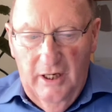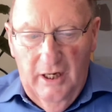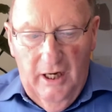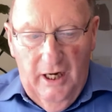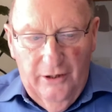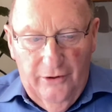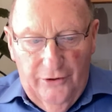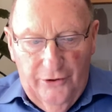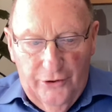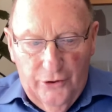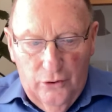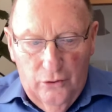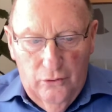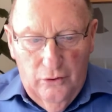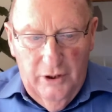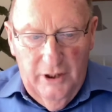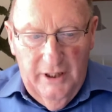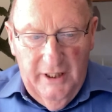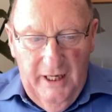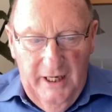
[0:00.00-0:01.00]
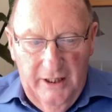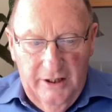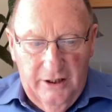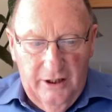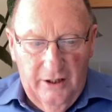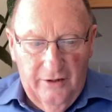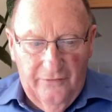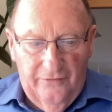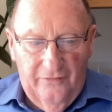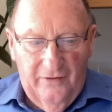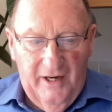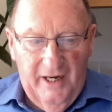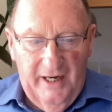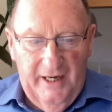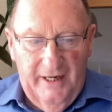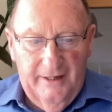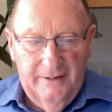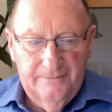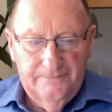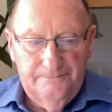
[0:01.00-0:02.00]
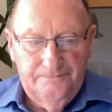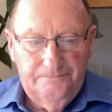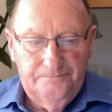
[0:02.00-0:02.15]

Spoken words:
and thrown into the fire.